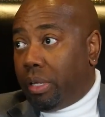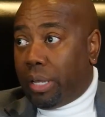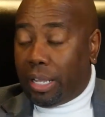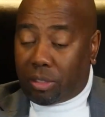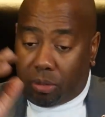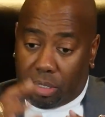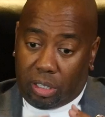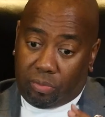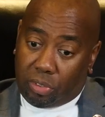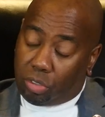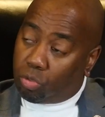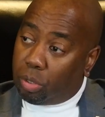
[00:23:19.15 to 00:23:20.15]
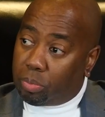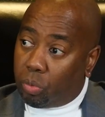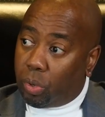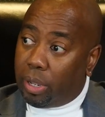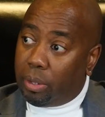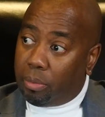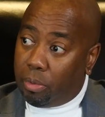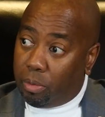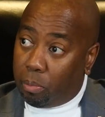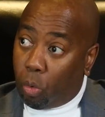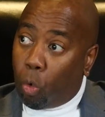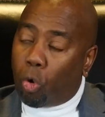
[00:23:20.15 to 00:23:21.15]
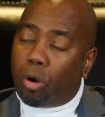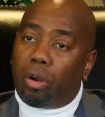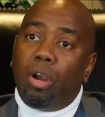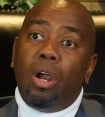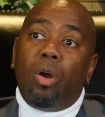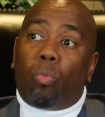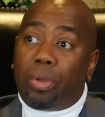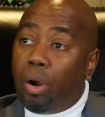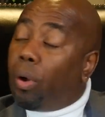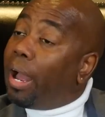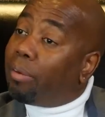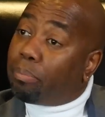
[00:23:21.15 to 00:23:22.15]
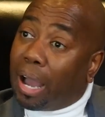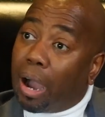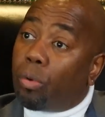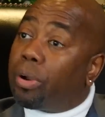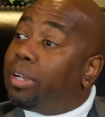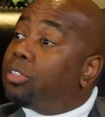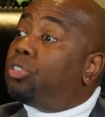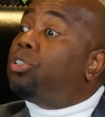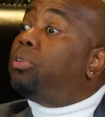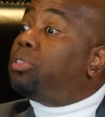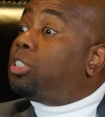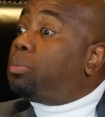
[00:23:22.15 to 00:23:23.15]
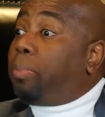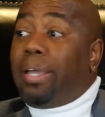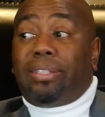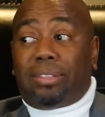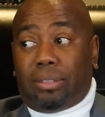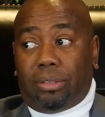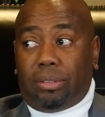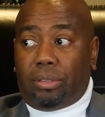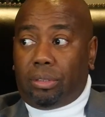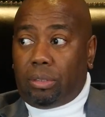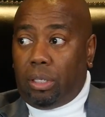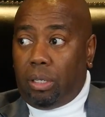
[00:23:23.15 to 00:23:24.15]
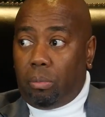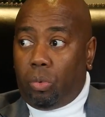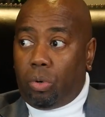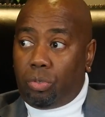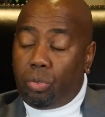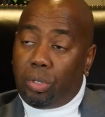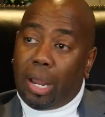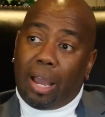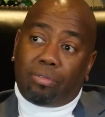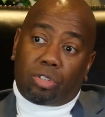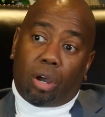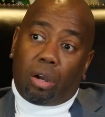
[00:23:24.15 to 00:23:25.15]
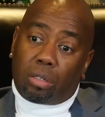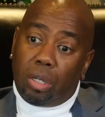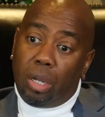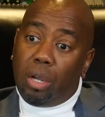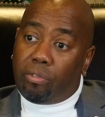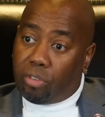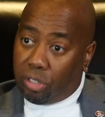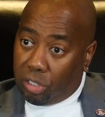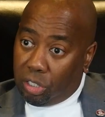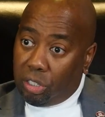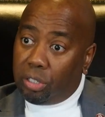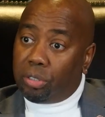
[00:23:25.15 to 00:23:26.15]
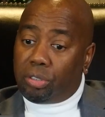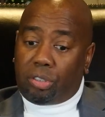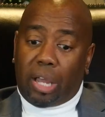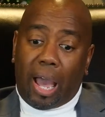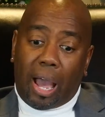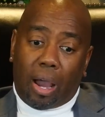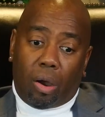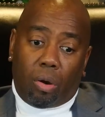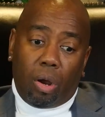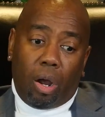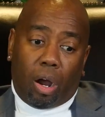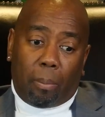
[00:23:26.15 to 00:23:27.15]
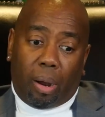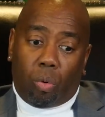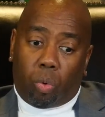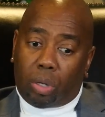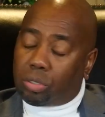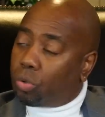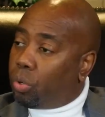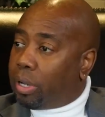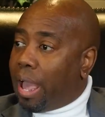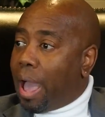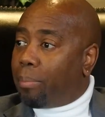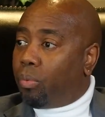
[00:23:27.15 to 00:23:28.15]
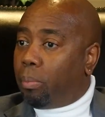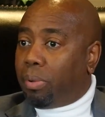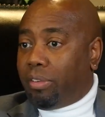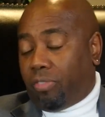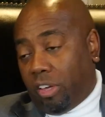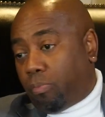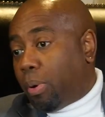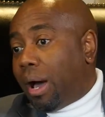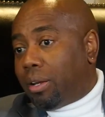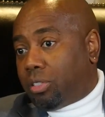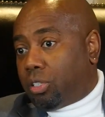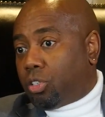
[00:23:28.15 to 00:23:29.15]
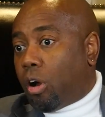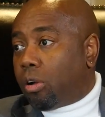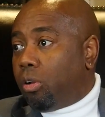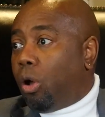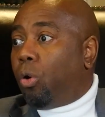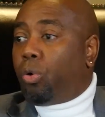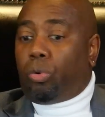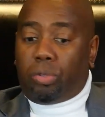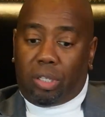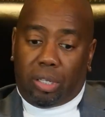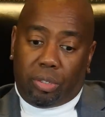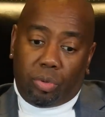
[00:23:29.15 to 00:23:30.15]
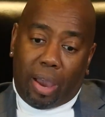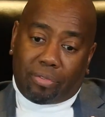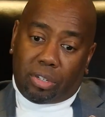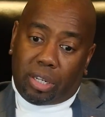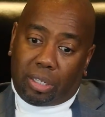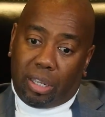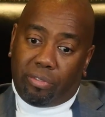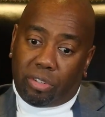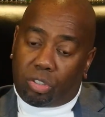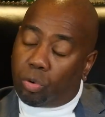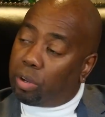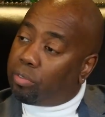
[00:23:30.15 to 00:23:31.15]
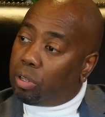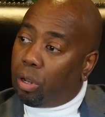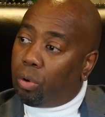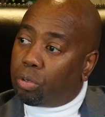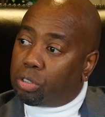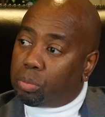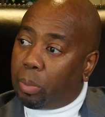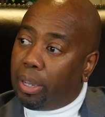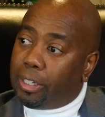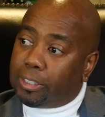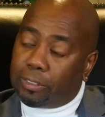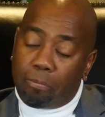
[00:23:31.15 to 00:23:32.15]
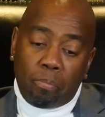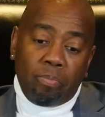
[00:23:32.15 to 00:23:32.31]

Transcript: And that's even stripped away more. We don't have power in certain spaces anymore. You and I have talked for years now about what's going to happen if politics are local, then you have to take inventory of your local space.